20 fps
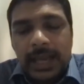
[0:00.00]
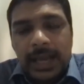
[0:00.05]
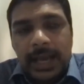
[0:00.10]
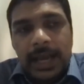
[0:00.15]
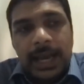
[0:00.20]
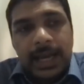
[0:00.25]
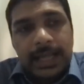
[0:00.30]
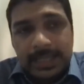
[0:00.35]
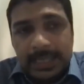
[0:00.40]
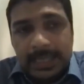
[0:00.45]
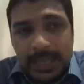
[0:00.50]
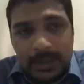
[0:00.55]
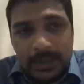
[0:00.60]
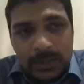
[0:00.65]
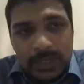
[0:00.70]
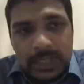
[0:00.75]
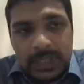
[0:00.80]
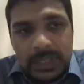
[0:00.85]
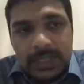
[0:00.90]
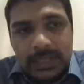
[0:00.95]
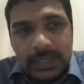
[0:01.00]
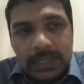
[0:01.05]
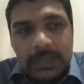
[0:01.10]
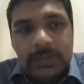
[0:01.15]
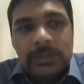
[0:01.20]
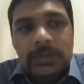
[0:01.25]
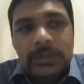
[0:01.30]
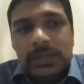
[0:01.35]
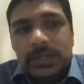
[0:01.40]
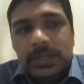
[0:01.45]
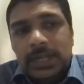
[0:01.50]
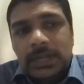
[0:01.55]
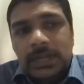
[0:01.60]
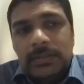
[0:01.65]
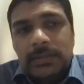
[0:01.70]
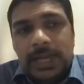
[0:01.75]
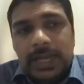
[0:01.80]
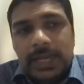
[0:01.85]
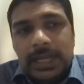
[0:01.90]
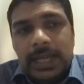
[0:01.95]
I think that would continue
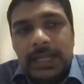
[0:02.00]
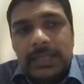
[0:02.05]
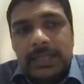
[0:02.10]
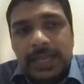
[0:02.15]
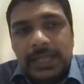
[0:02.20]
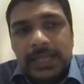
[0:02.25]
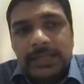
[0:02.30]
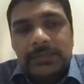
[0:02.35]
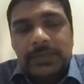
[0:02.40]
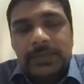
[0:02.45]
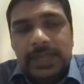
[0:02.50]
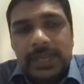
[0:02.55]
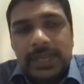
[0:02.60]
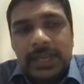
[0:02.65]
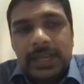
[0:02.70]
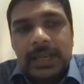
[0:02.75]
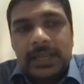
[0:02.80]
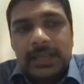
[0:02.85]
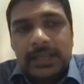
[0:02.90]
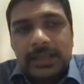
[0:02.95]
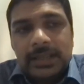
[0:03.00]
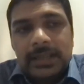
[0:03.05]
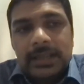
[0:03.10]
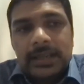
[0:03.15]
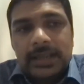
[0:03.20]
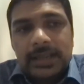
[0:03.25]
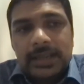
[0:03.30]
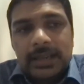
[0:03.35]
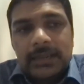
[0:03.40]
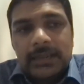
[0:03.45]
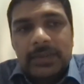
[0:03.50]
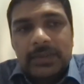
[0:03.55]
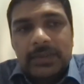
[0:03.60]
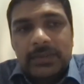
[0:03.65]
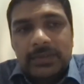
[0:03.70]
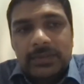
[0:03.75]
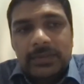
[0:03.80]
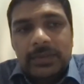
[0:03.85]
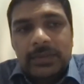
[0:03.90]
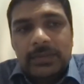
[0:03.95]
as a fintech. I think
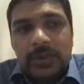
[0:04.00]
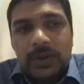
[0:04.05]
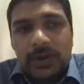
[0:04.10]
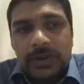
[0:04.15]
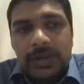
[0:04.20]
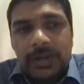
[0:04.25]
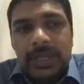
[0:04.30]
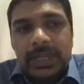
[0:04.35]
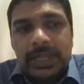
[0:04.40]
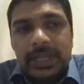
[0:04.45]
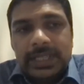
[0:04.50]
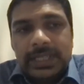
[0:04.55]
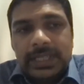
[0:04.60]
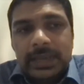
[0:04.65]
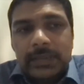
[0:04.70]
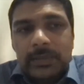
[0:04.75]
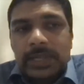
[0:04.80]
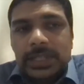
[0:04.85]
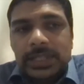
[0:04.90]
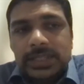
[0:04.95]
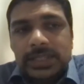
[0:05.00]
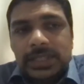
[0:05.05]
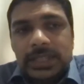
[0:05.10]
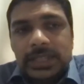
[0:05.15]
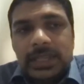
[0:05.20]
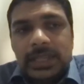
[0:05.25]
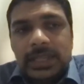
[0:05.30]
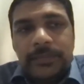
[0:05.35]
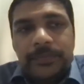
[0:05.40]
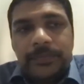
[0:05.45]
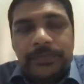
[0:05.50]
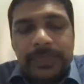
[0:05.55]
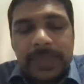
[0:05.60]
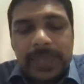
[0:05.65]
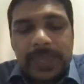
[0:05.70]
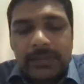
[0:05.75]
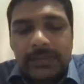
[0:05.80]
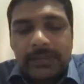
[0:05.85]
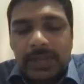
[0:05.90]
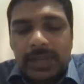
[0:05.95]
we've already established
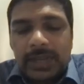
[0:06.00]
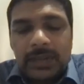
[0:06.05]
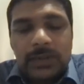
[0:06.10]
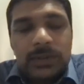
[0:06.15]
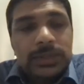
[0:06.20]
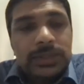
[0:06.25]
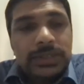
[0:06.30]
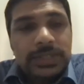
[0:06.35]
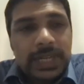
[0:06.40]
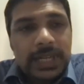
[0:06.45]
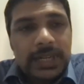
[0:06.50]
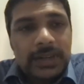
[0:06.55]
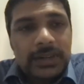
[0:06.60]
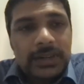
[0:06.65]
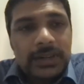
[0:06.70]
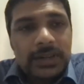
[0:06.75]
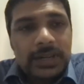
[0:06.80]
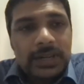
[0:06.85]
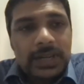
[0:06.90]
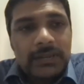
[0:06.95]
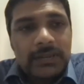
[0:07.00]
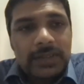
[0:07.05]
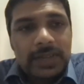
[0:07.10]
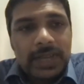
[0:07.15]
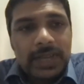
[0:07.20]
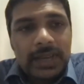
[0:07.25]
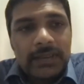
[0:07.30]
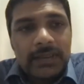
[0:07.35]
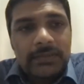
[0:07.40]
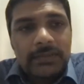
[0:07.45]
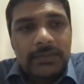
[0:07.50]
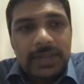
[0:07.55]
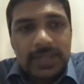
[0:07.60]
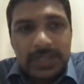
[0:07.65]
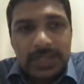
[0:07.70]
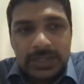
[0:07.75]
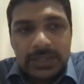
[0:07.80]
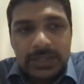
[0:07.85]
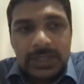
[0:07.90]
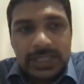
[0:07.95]
a fairly good track record, and we have
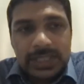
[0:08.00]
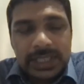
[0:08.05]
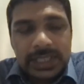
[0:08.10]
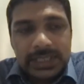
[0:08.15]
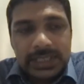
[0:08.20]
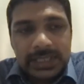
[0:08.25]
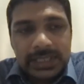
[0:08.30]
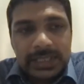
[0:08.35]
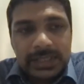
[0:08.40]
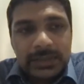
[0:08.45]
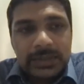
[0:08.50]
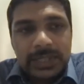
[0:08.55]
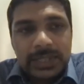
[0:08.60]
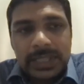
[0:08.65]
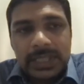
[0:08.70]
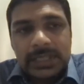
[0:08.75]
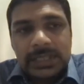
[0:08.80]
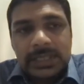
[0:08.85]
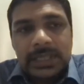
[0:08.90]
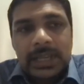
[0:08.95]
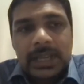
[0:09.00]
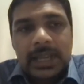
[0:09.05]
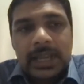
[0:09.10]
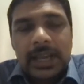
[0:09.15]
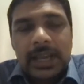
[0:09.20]
very strong success stories.